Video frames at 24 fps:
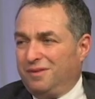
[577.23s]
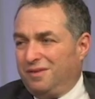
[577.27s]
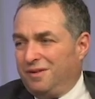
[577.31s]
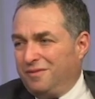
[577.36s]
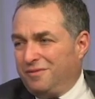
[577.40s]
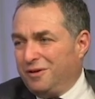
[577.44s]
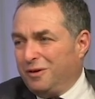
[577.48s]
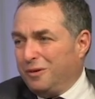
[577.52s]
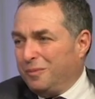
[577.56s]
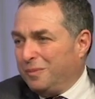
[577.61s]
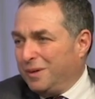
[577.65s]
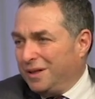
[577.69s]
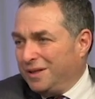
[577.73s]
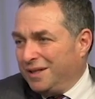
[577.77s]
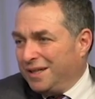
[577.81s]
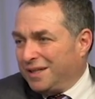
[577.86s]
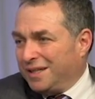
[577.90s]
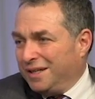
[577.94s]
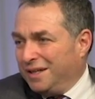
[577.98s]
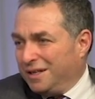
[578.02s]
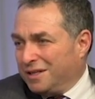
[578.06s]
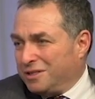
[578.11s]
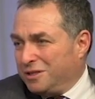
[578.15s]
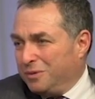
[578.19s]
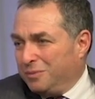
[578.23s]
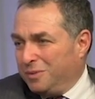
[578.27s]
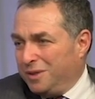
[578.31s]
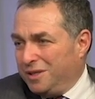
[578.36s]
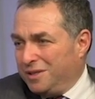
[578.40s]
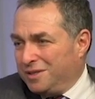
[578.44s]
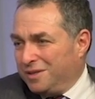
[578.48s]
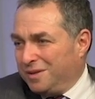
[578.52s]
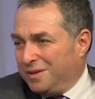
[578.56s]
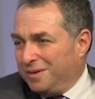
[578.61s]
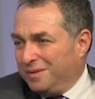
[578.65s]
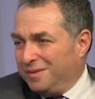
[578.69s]
If you don't mind, I can actually
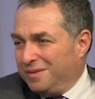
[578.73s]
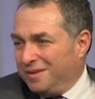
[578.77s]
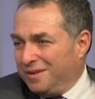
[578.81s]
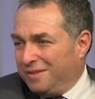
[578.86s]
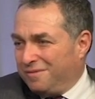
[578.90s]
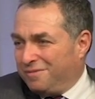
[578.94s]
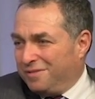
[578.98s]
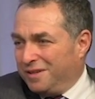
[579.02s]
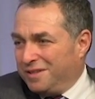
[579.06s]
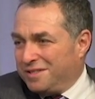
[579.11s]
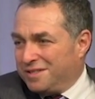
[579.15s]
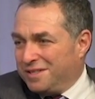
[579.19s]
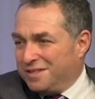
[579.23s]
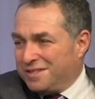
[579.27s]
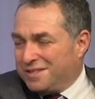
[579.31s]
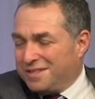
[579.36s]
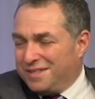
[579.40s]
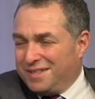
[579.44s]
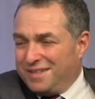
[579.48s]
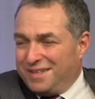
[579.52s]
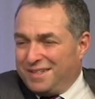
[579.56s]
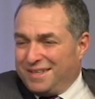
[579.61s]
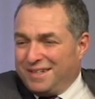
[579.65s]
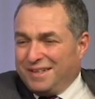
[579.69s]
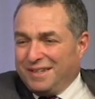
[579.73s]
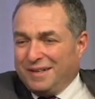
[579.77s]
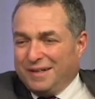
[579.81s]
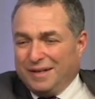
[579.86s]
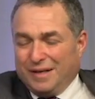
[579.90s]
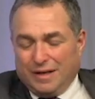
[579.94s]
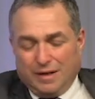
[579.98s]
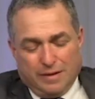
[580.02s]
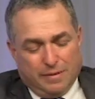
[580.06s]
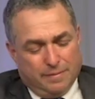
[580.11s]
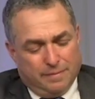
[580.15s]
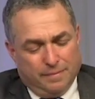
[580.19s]
read you the offenses.
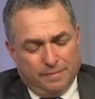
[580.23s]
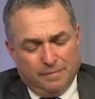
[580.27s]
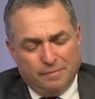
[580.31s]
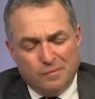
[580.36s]
Yeah.